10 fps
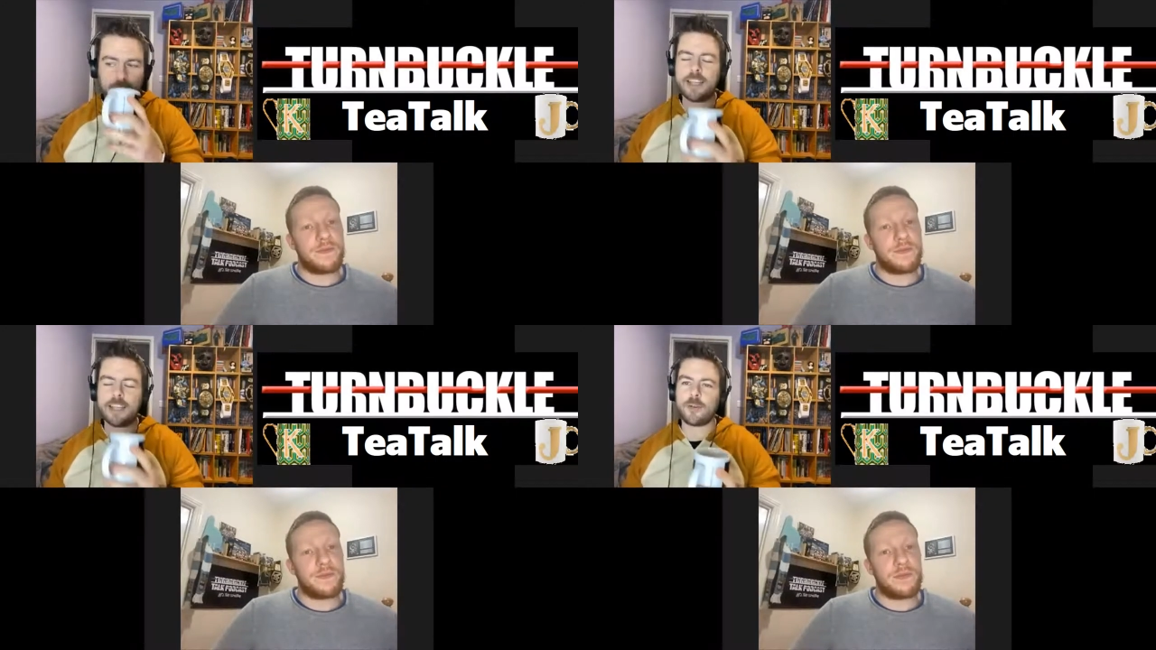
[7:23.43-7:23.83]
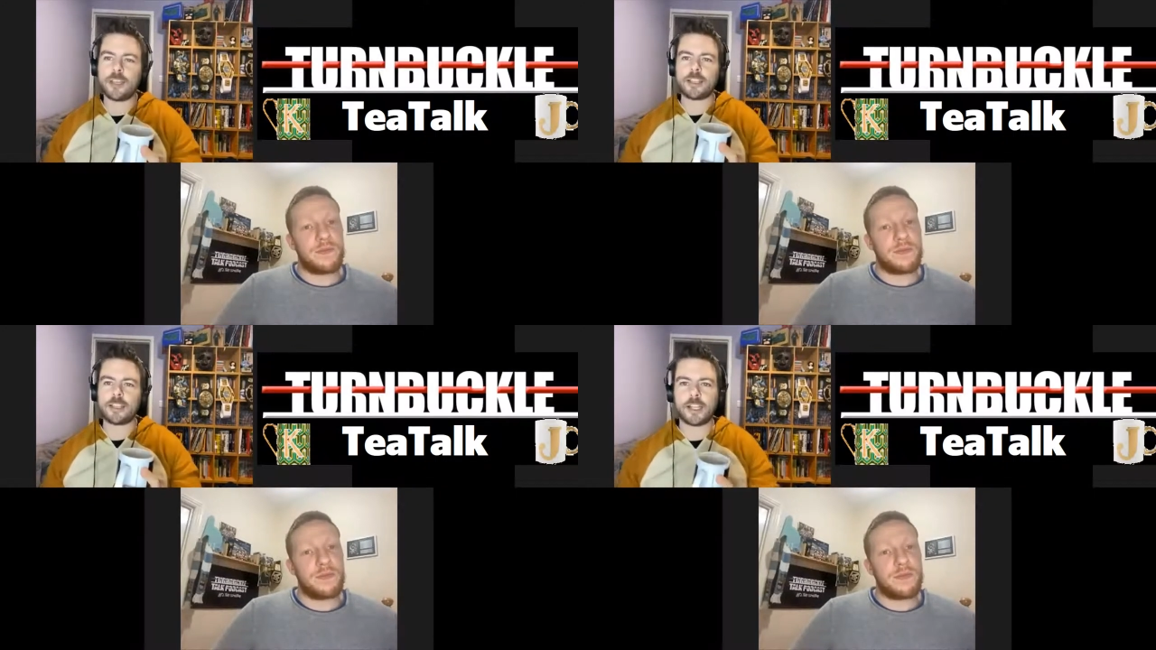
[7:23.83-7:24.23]
Speaker 1: I didn't know
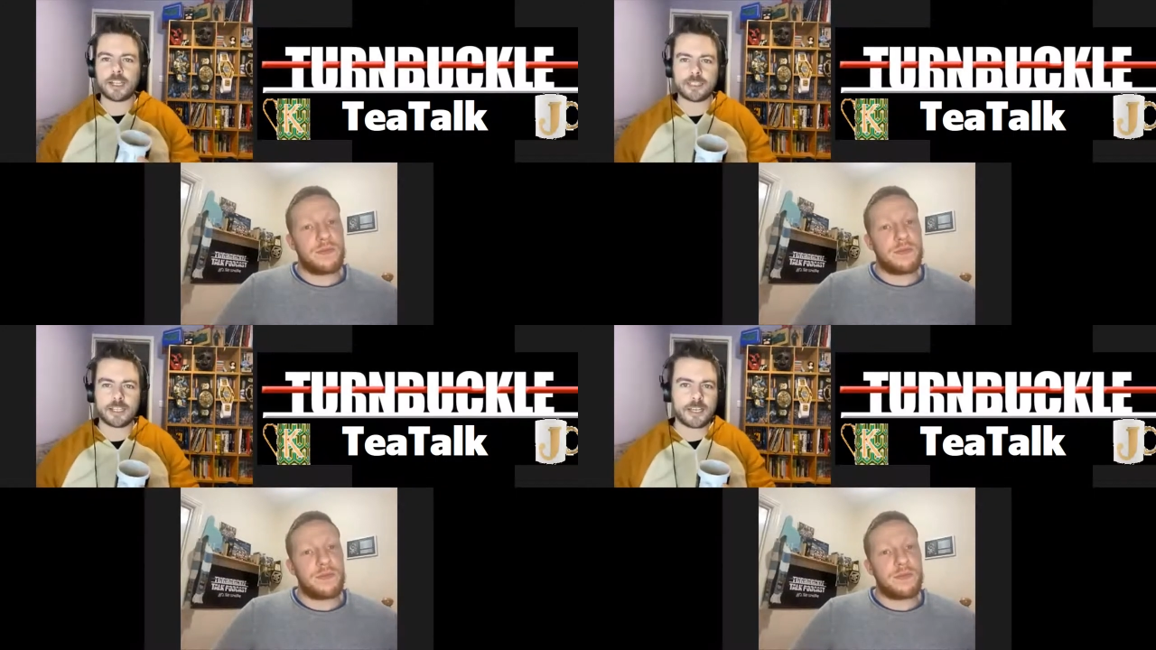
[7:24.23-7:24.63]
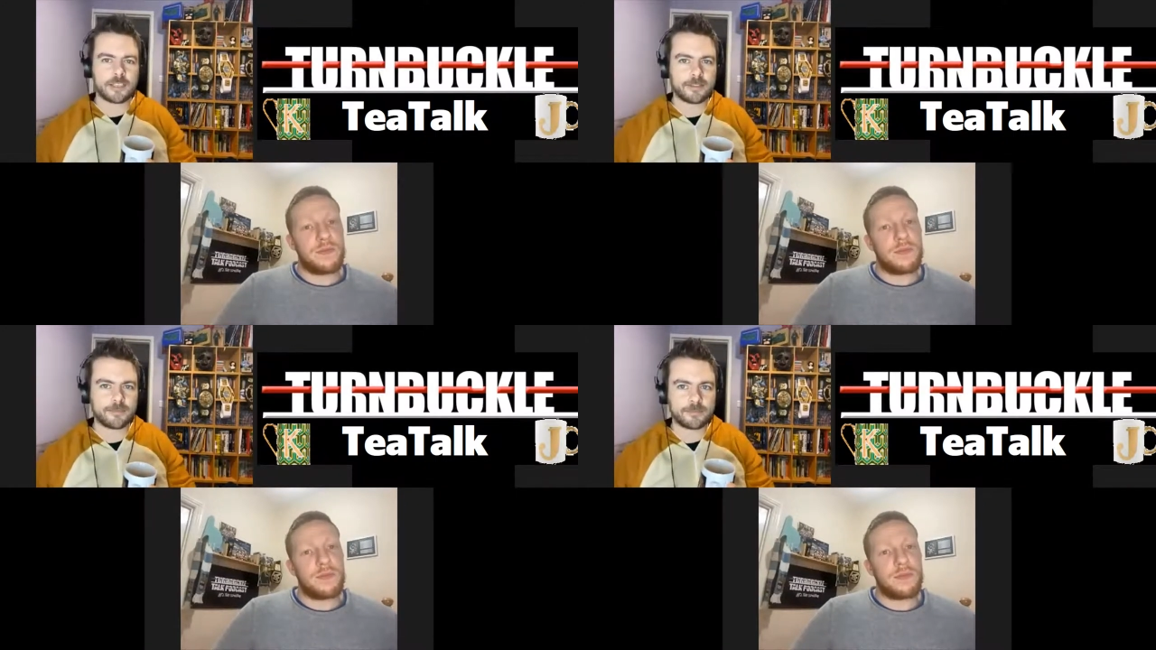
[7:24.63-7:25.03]
he had a glass
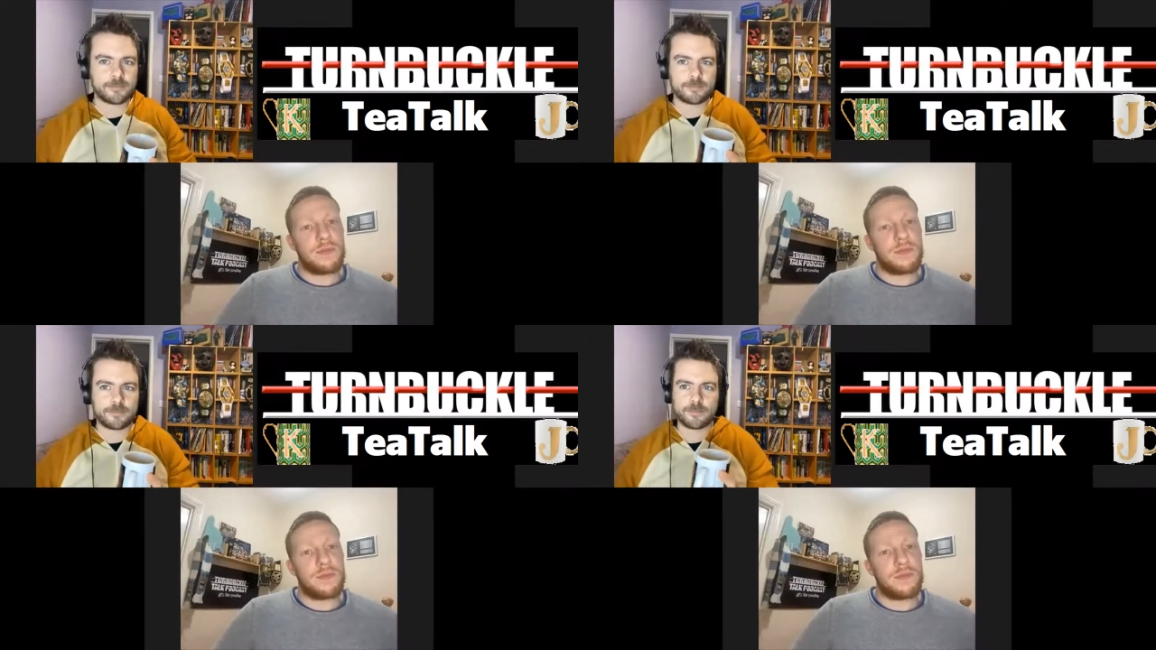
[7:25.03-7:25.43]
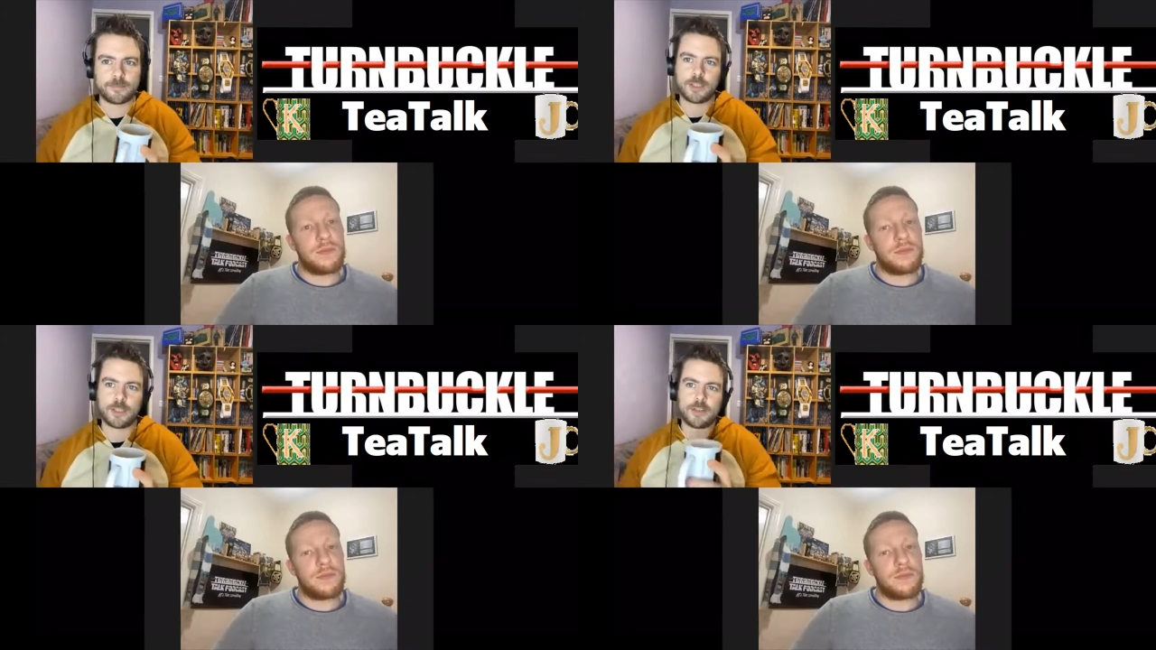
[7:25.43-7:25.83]
eye
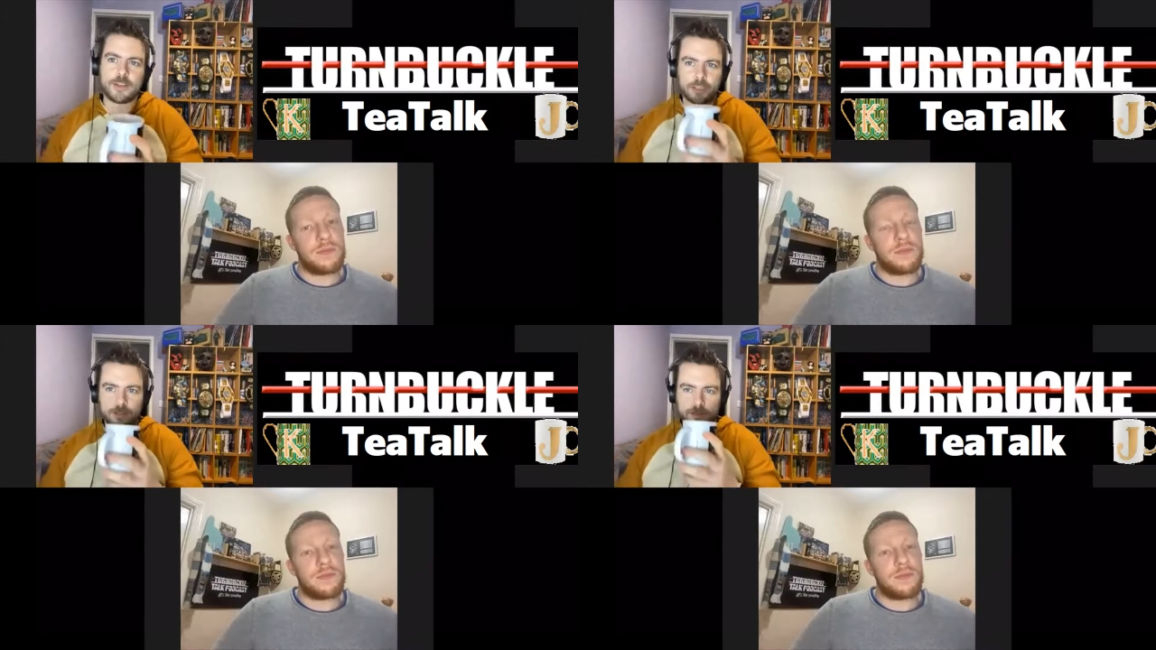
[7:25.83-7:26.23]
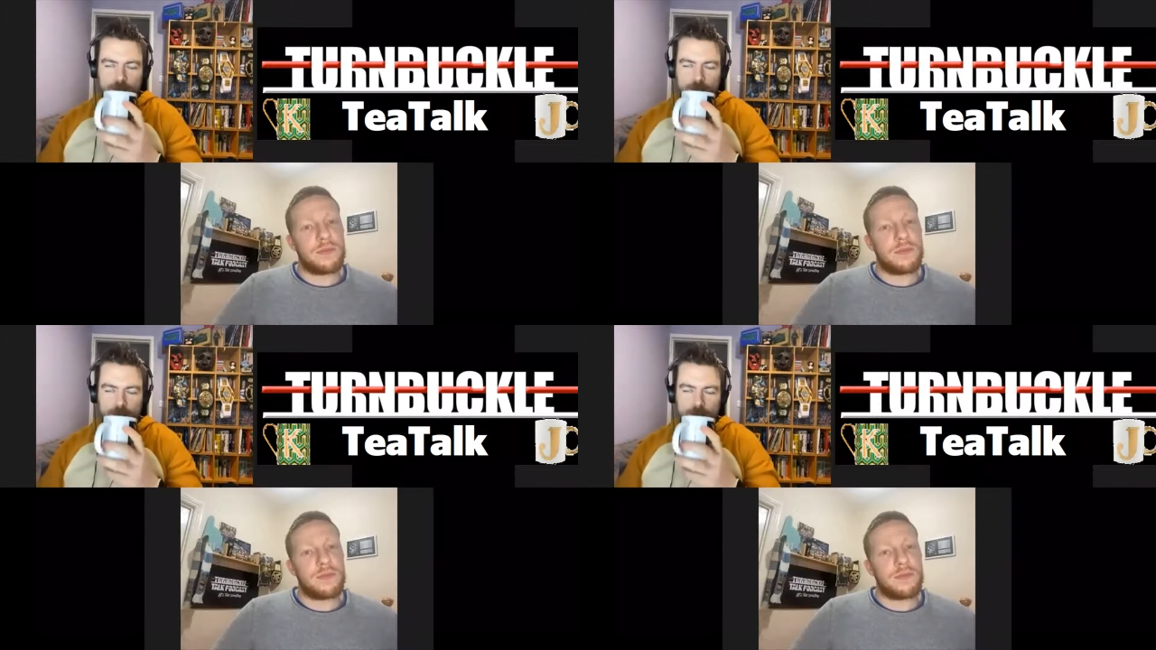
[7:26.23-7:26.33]
till I read it.